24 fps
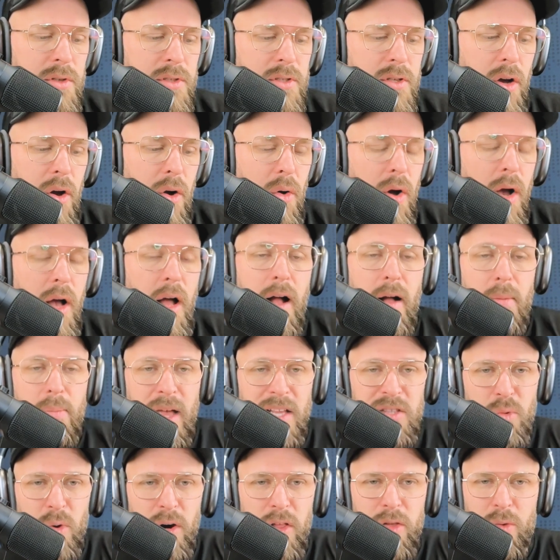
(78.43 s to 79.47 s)
So
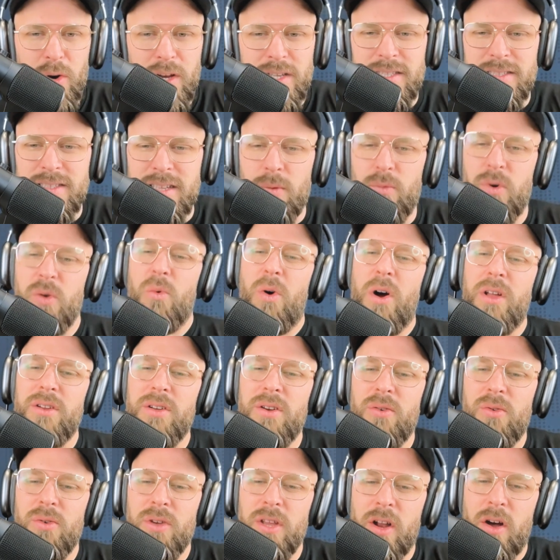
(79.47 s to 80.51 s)
that's one of the reasons that we want
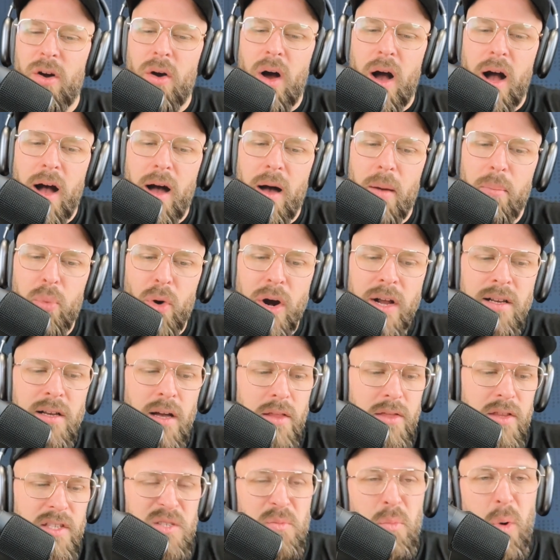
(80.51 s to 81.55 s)
to, bring
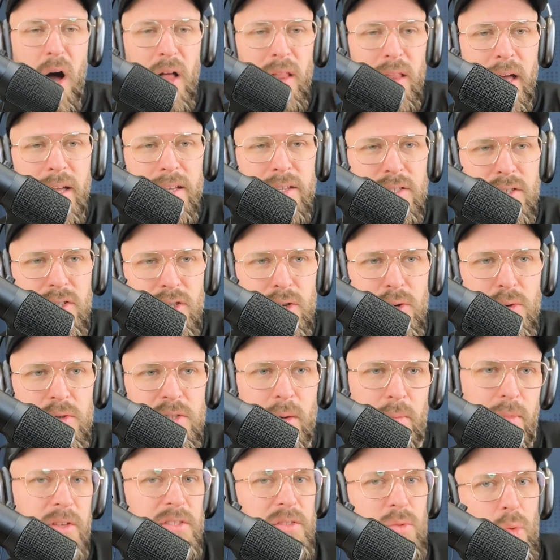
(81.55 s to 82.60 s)
the spotlight to
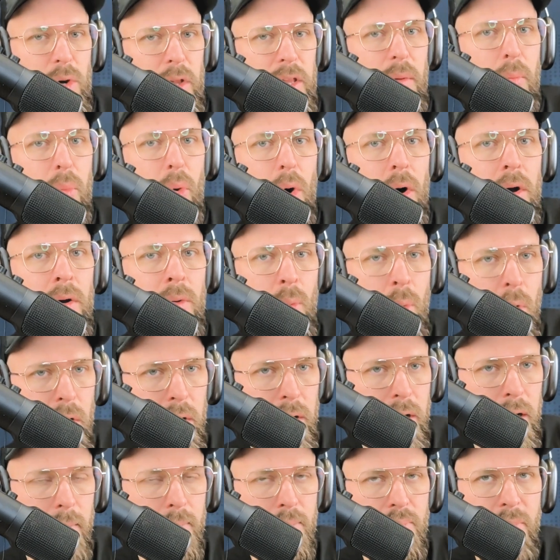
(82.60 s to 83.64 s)
some of this really important
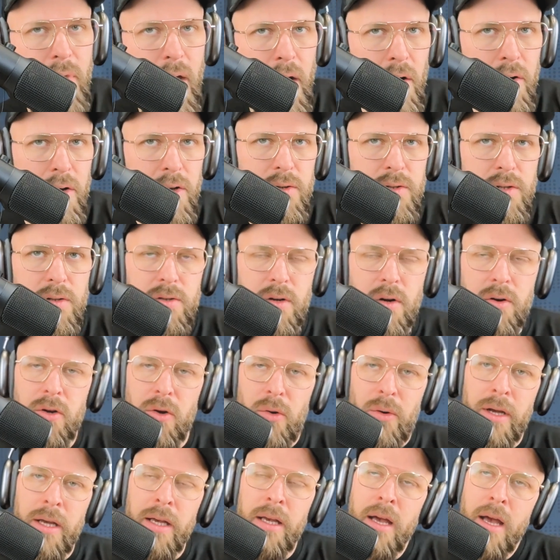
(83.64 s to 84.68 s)
work that our users are
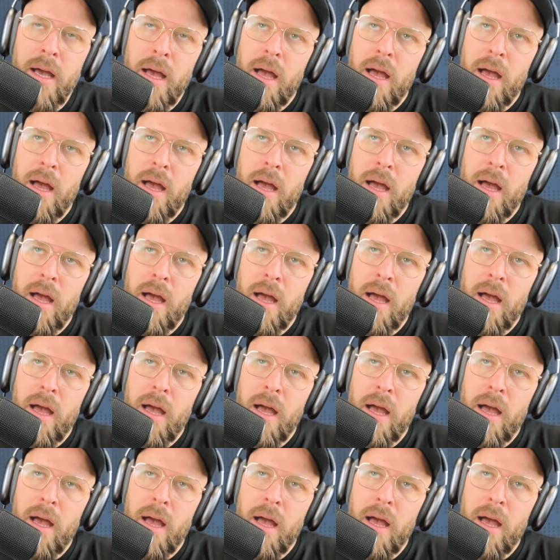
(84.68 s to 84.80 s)
doing.